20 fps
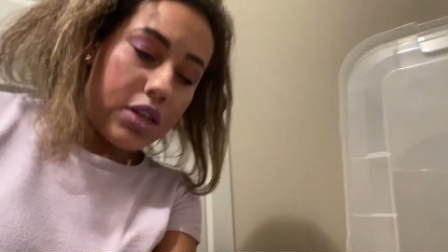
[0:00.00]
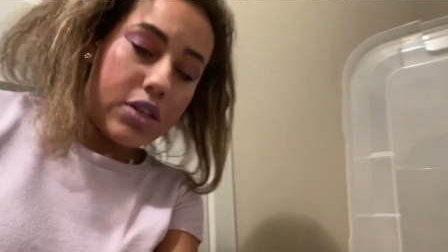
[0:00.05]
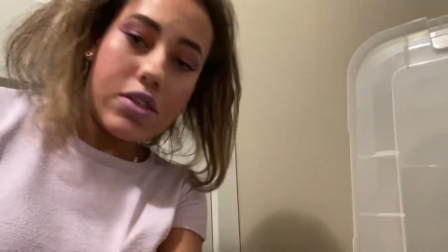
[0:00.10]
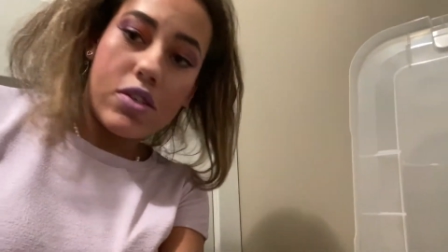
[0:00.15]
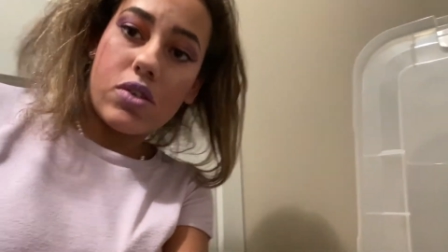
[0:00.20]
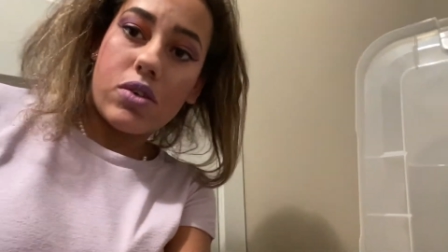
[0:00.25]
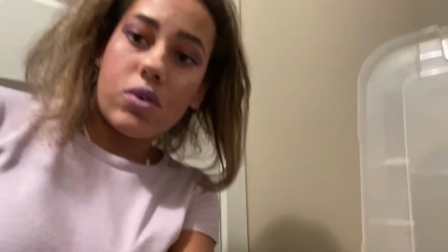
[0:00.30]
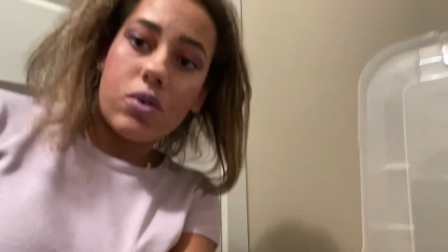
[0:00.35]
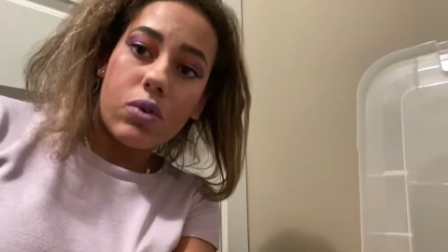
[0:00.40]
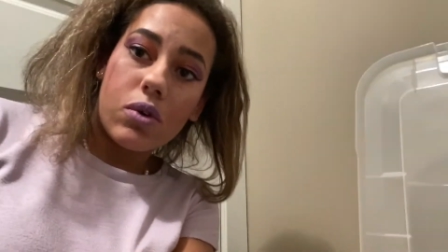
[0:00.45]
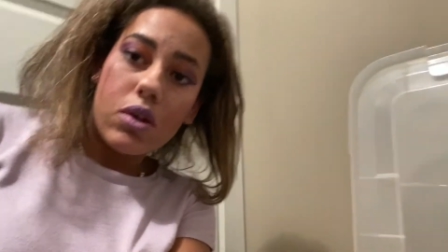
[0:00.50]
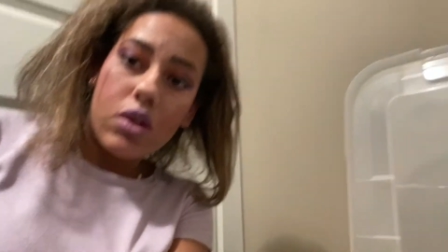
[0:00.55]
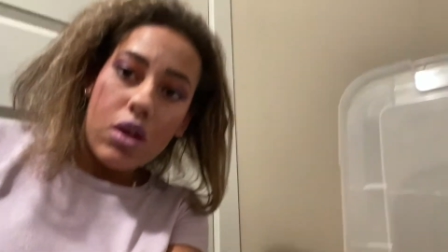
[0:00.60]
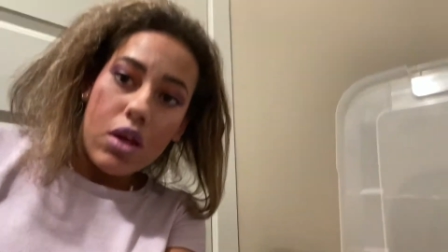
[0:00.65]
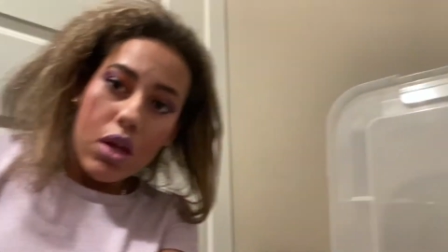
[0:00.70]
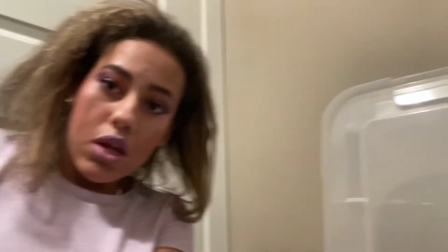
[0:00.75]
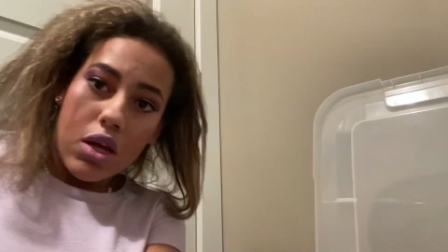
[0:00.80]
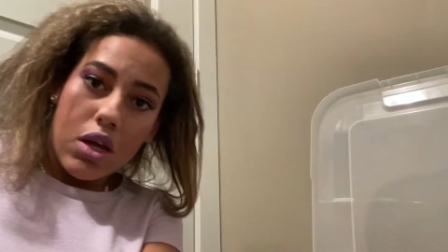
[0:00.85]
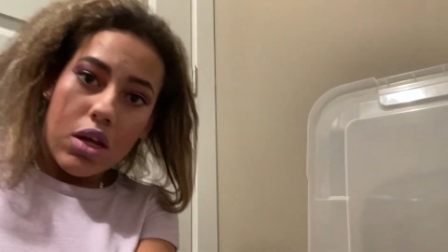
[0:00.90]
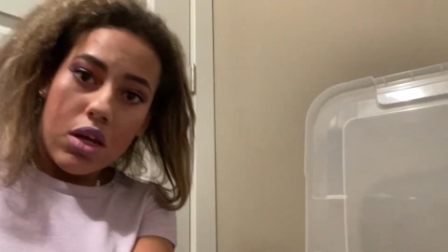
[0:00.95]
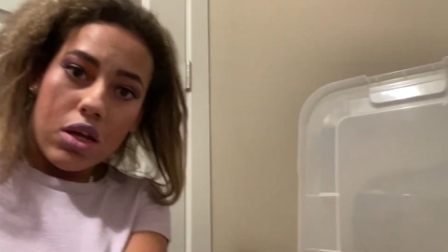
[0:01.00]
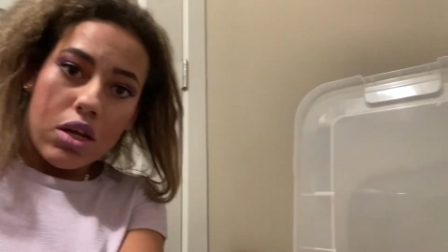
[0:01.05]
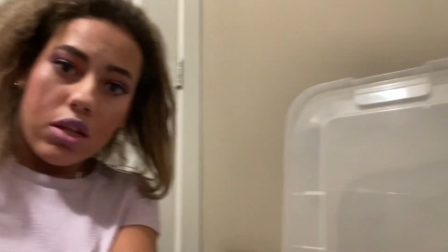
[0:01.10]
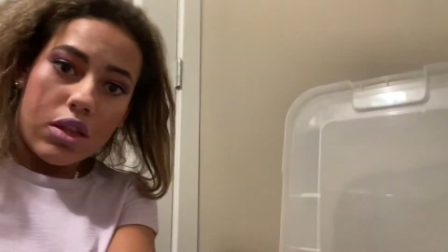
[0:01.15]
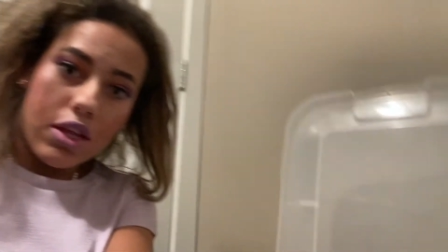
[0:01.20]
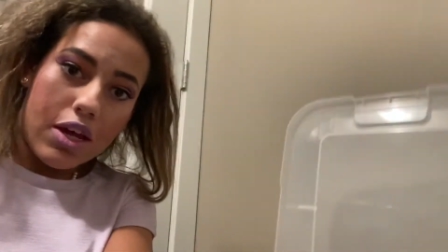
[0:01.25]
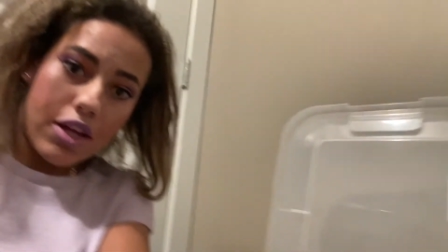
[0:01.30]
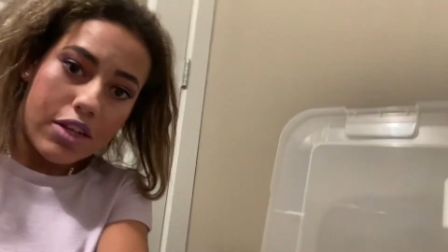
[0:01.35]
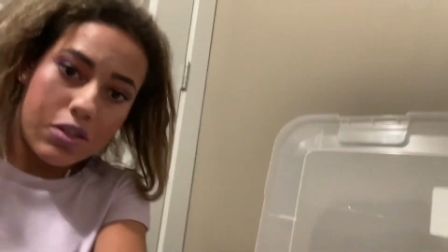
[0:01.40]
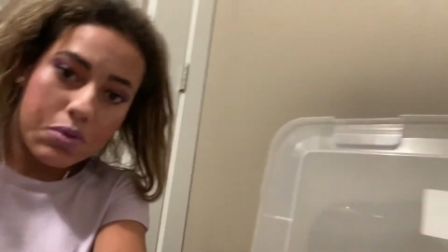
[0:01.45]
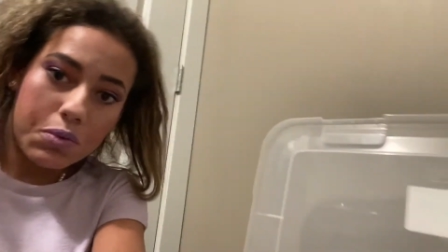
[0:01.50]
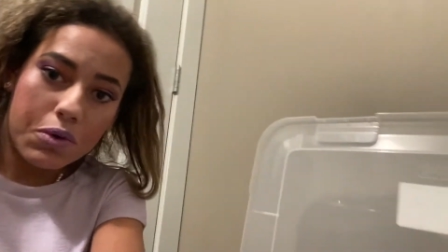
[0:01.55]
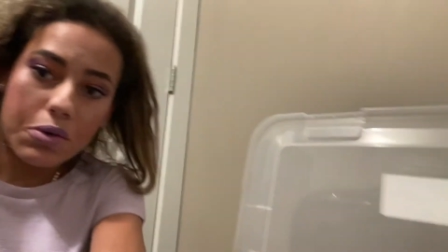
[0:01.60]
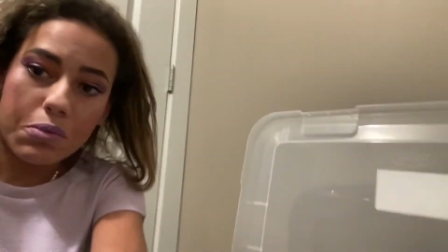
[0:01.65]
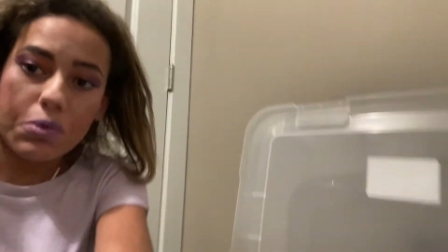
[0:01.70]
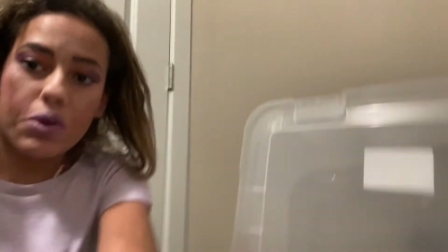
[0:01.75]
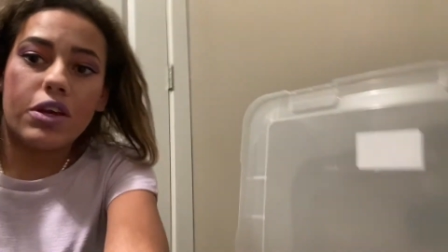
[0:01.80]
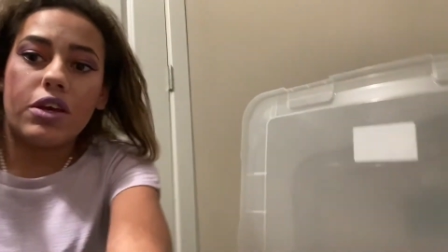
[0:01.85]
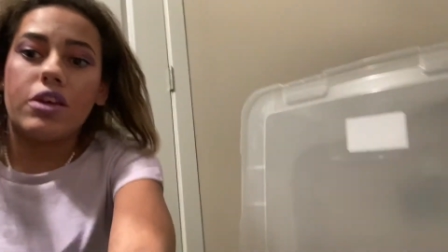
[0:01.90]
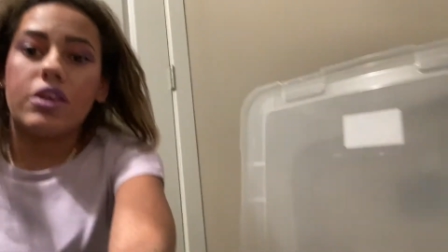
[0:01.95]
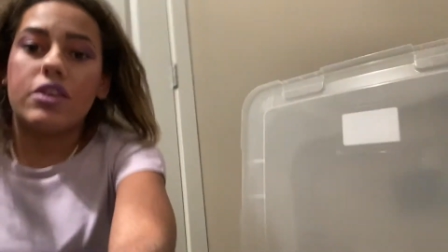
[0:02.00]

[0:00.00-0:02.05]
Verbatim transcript: so that's what we